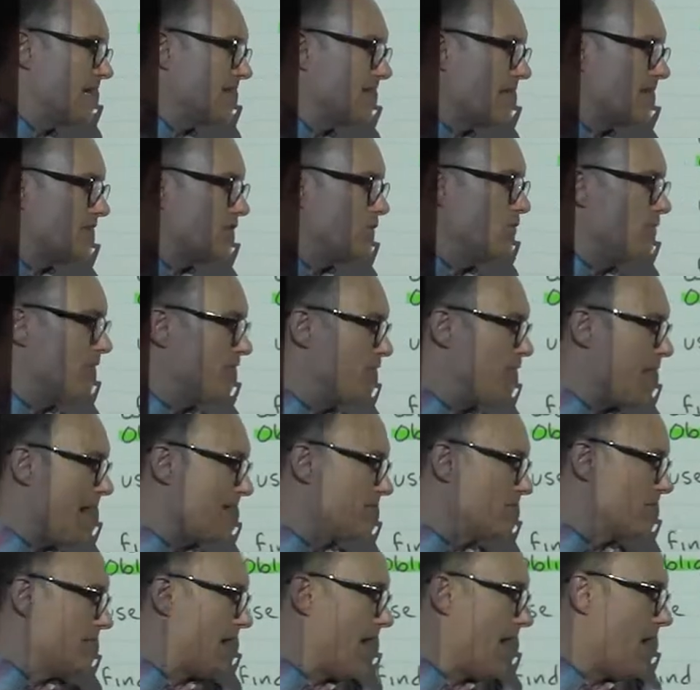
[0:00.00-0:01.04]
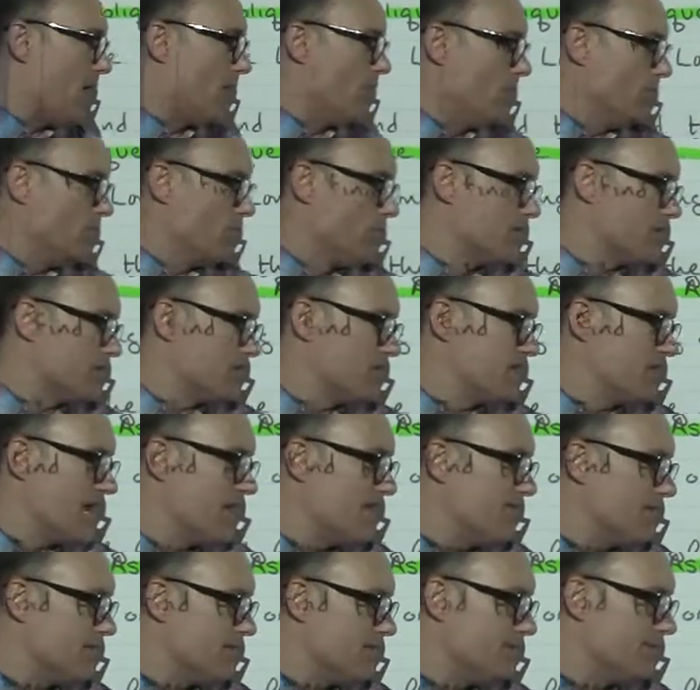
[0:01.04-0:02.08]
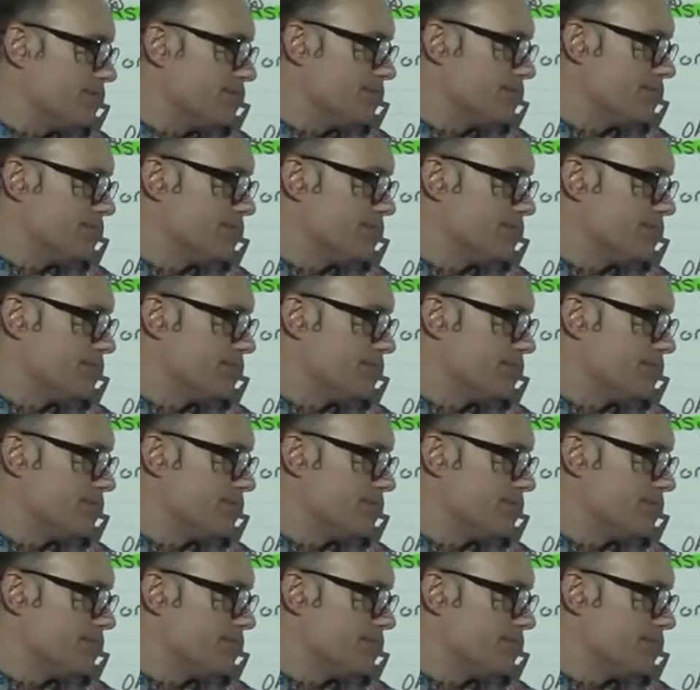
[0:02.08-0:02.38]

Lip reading: that 2 and factor it out, we're going to save it.